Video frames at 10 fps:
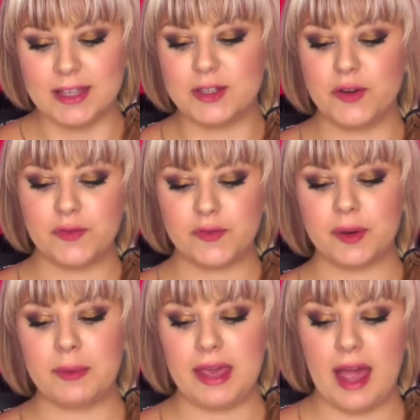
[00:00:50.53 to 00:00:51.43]
So
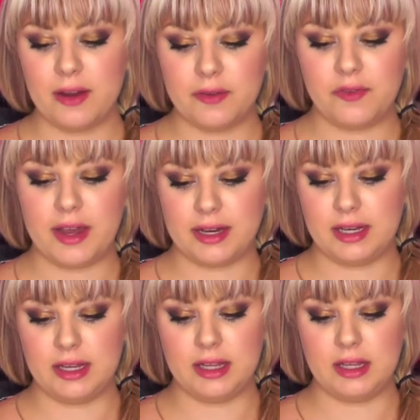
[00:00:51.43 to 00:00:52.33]
for me, how to
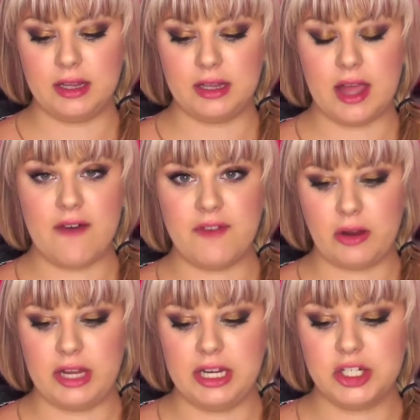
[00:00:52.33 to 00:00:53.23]
find a
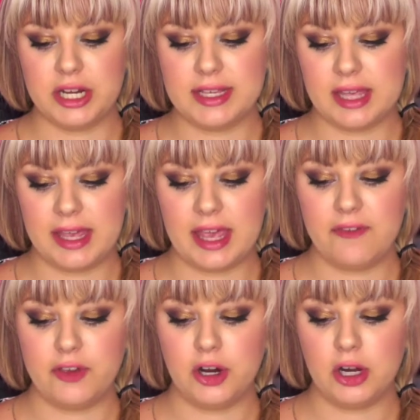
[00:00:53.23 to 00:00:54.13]
foundation is like
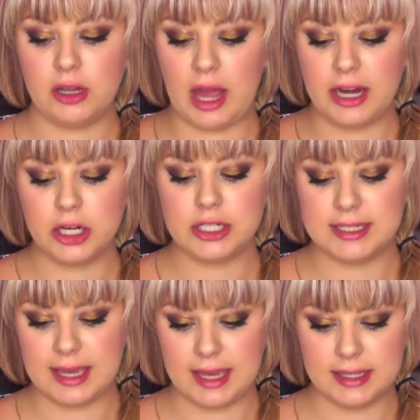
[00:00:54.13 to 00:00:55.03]
if you're lighter
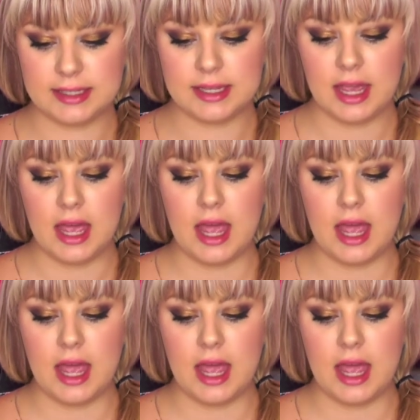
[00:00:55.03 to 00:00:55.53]
skinned,